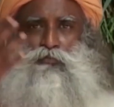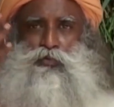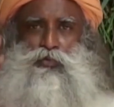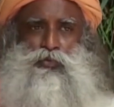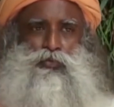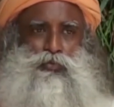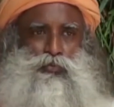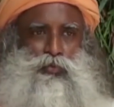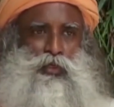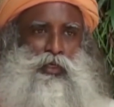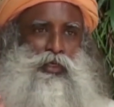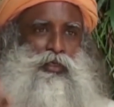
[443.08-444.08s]
of you
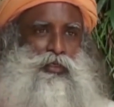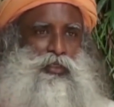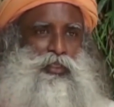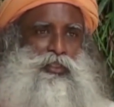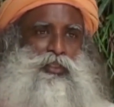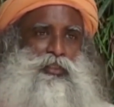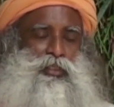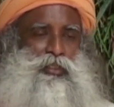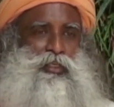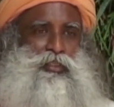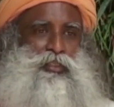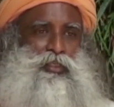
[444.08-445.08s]
reaching
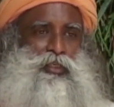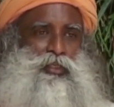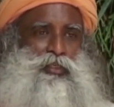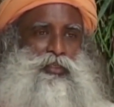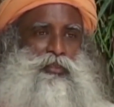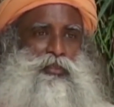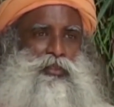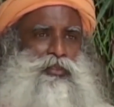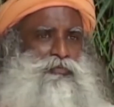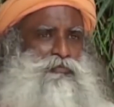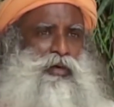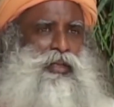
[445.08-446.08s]
the destination
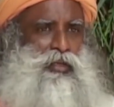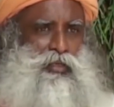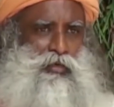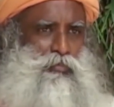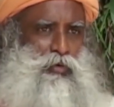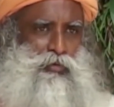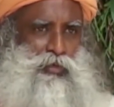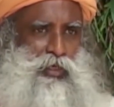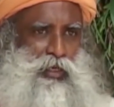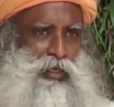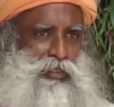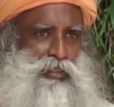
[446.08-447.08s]
is very remote
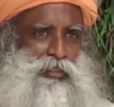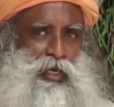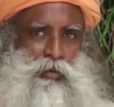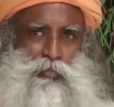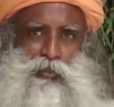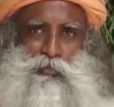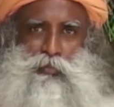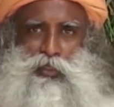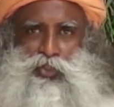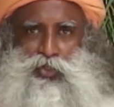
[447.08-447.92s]
unless it happens by